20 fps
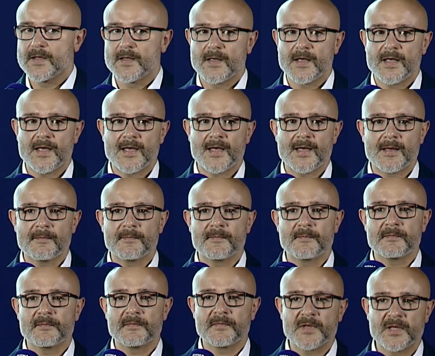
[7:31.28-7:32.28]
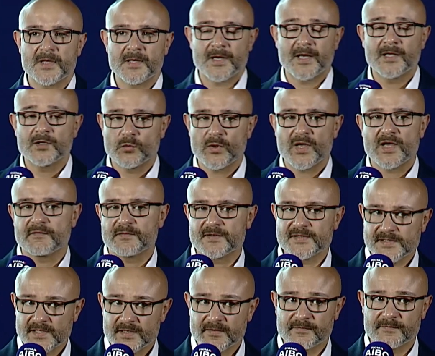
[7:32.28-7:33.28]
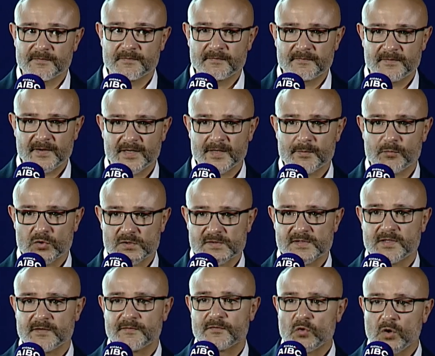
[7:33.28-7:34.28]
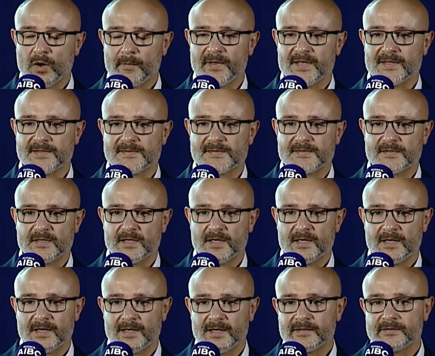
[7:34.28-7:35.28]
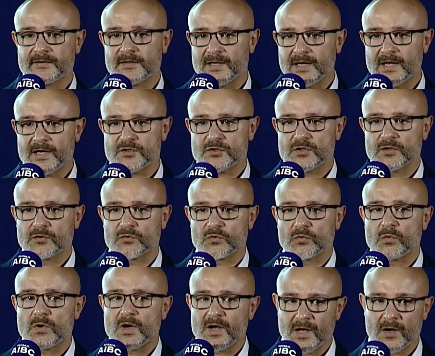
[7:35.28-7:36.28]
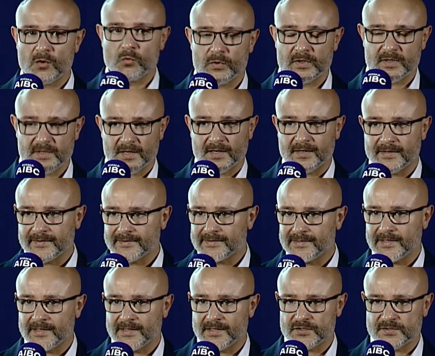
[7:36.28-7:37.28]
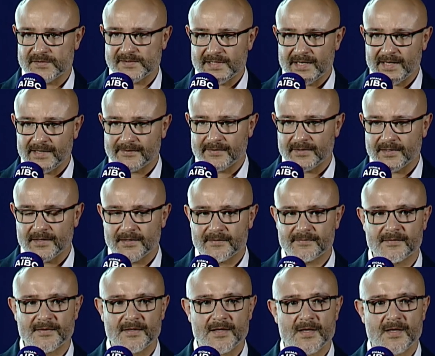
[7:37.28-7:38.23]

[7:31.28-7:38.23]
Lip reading: and we have received very positive comments in relation to how we're currently legislating it,